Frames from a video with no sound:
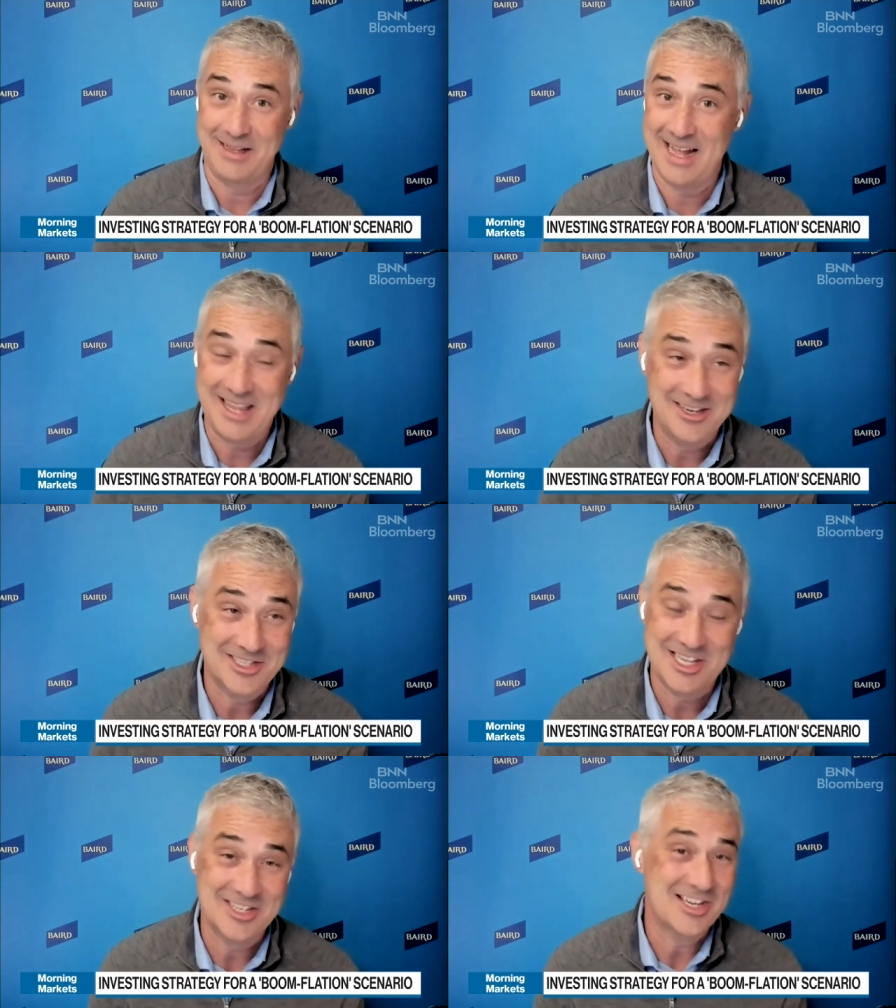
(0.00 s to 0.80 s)

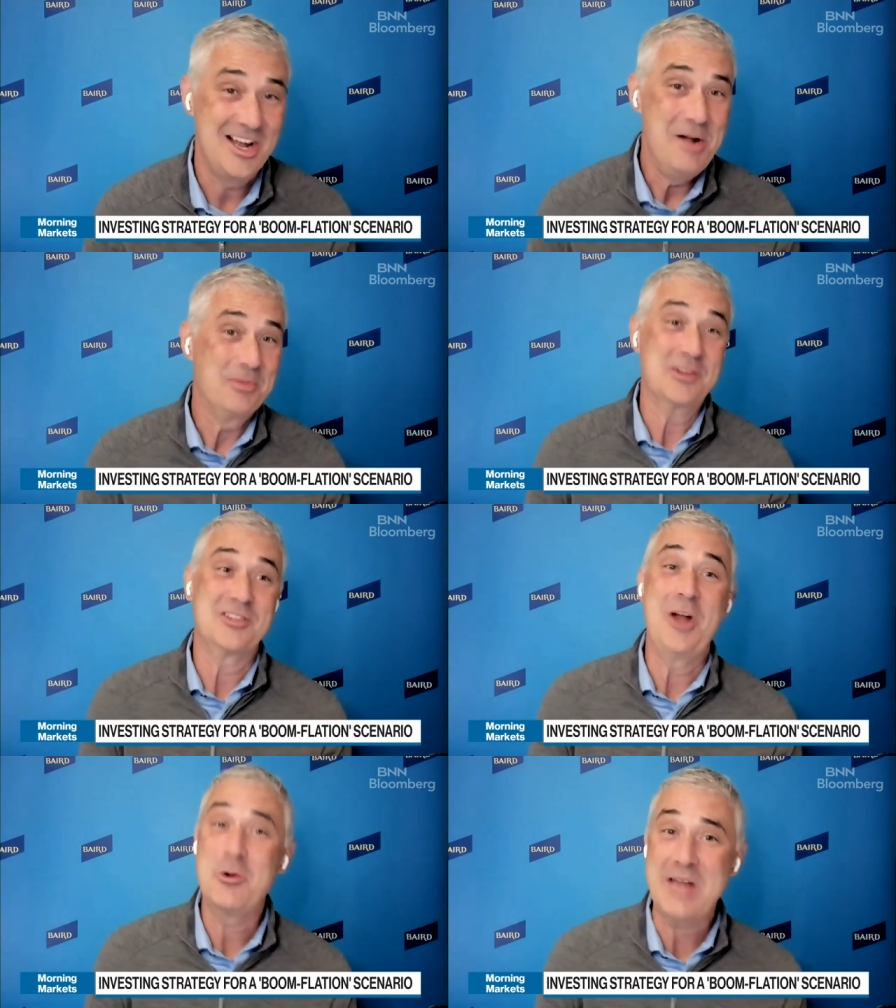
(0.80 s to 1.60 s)
There's
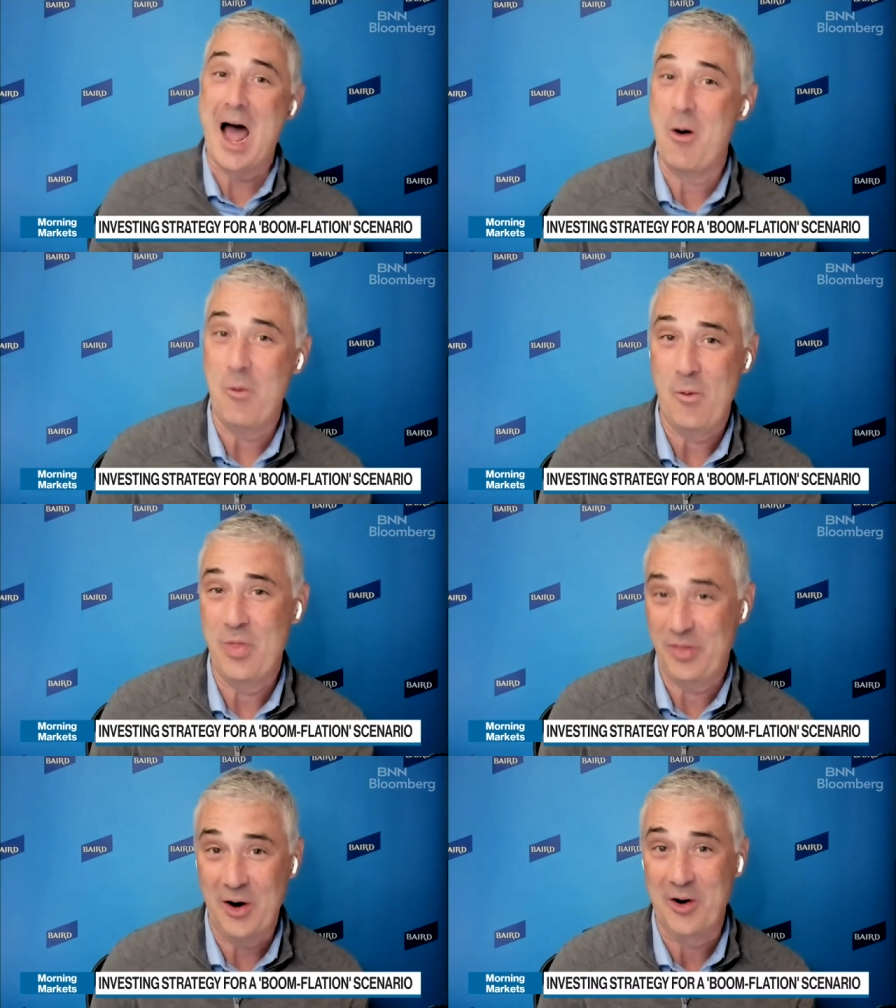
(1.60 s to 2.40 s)
no doubt
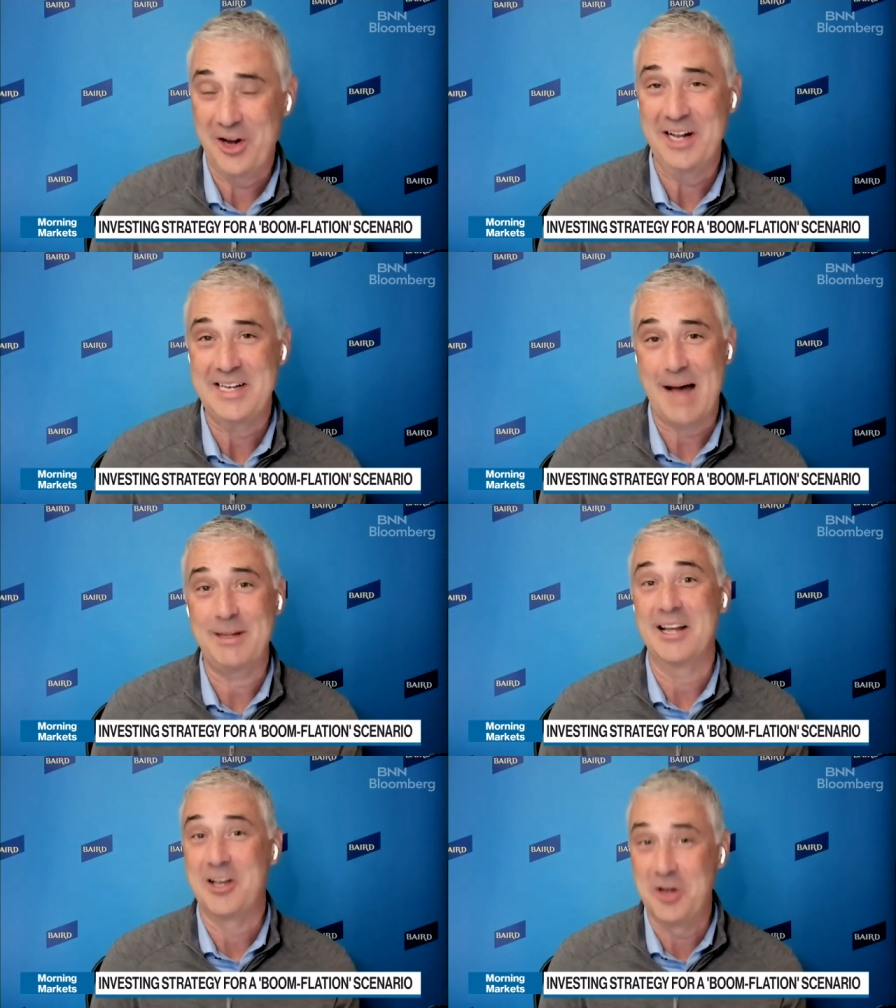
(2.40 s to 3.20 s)
that they're good at
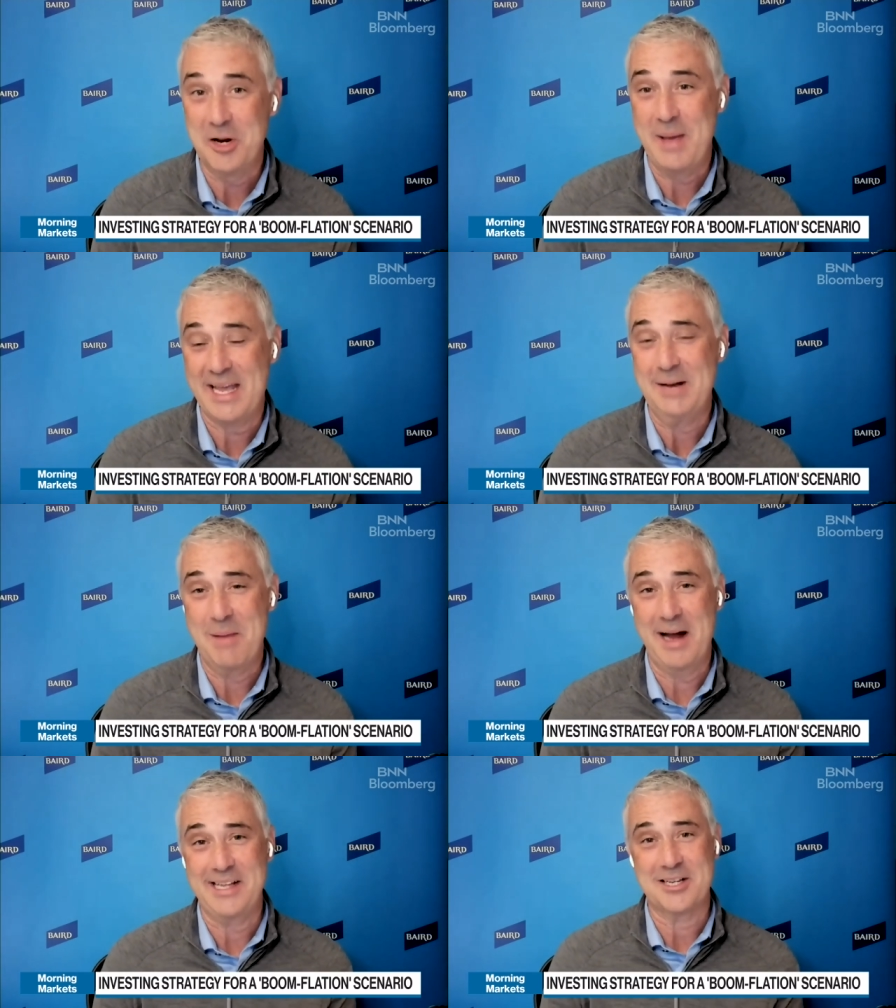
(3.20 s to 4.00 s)
adapting and good at making
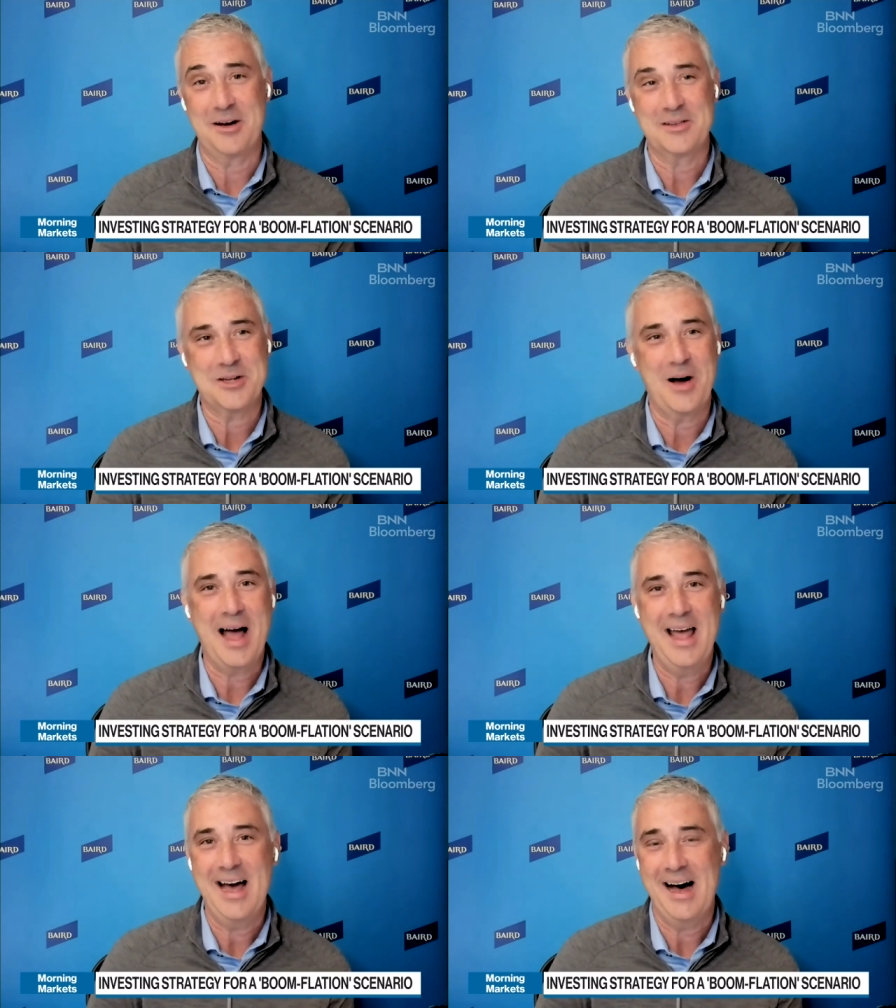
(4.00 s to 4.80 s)
money. So
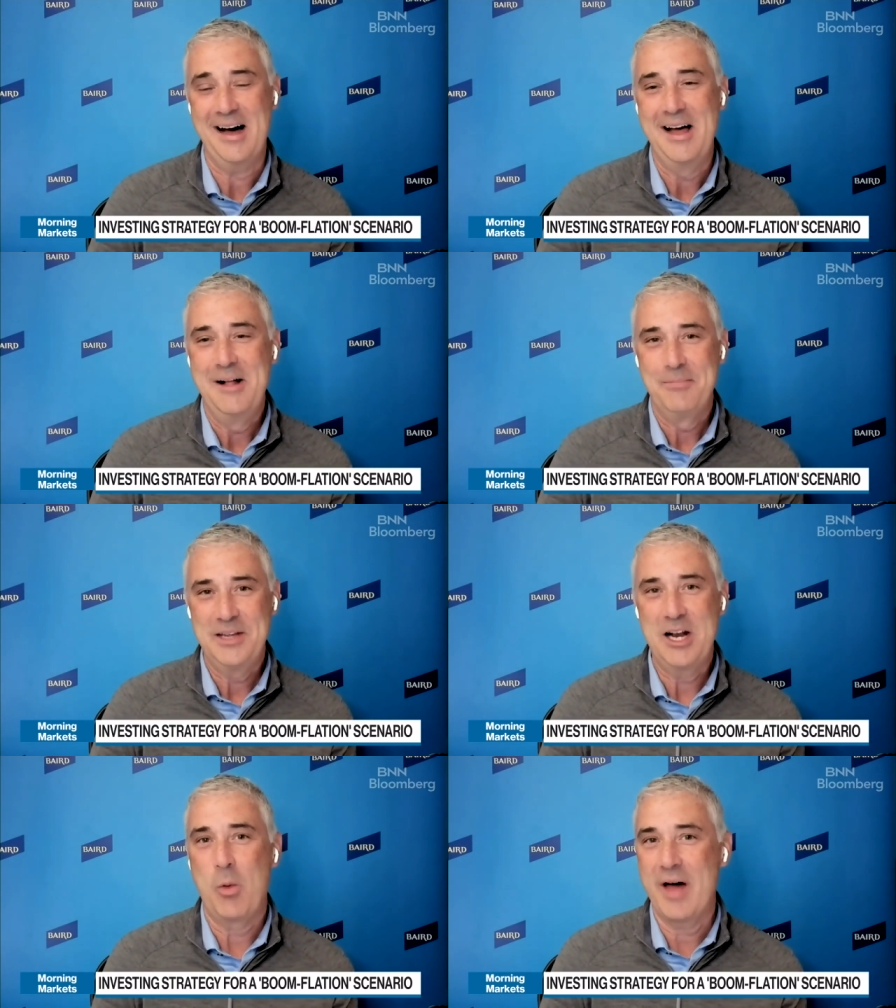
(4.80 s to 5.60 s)

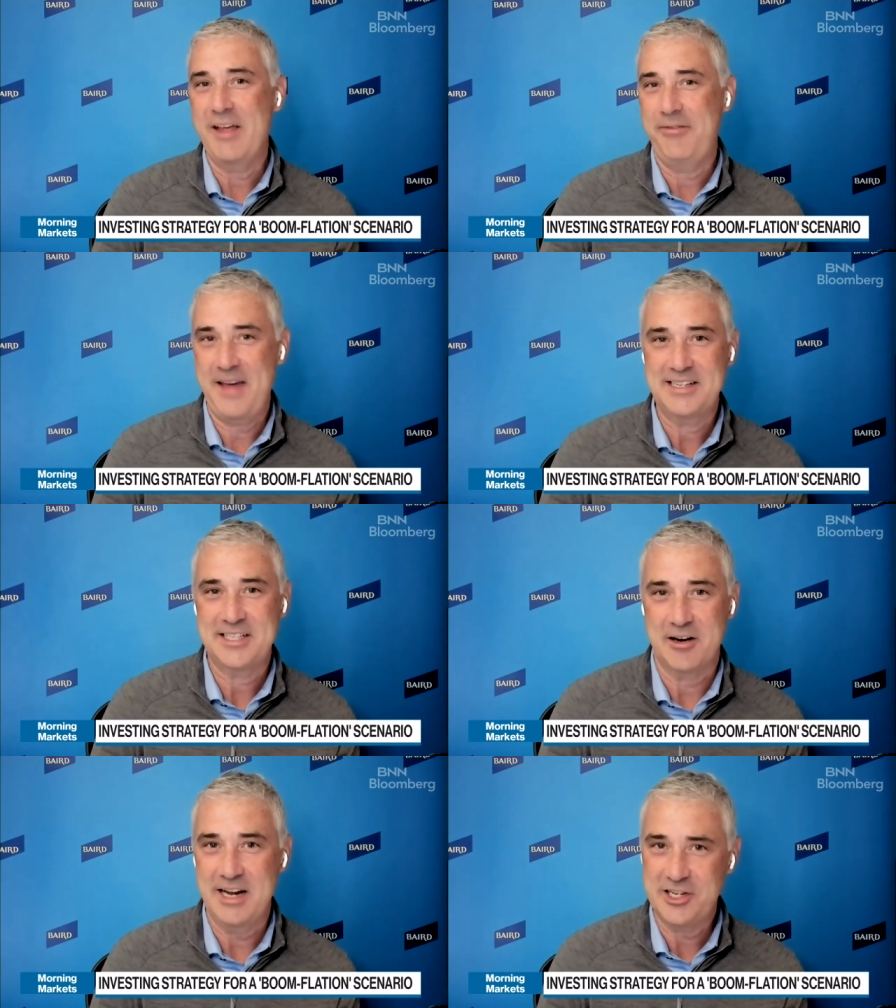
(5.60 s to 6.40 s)
while they face
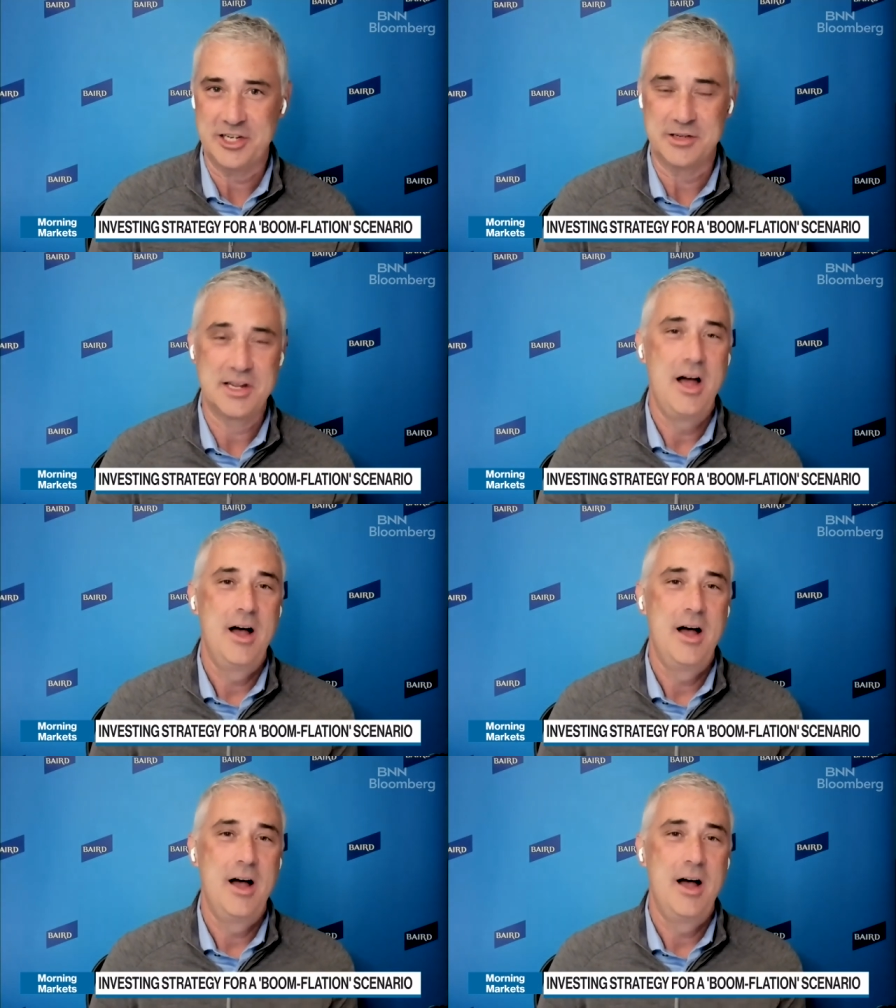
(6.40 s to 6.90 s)
their issues,